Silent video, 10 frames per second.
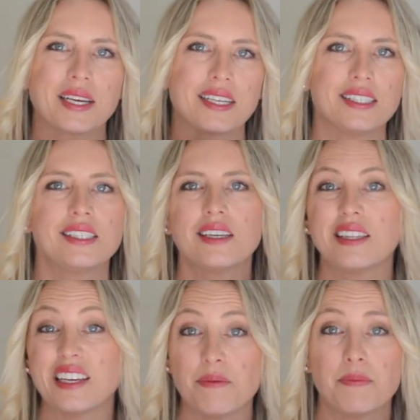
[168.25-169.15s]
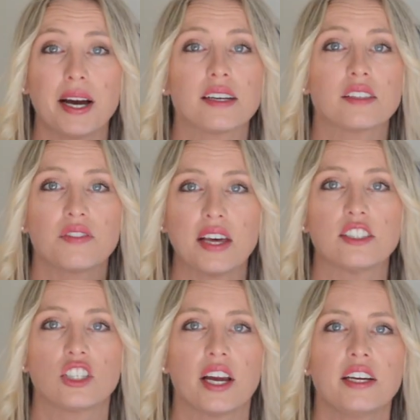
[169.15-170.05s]
consider the impacts of
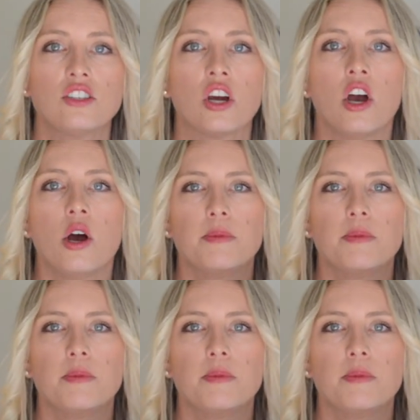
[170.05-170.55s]
that change,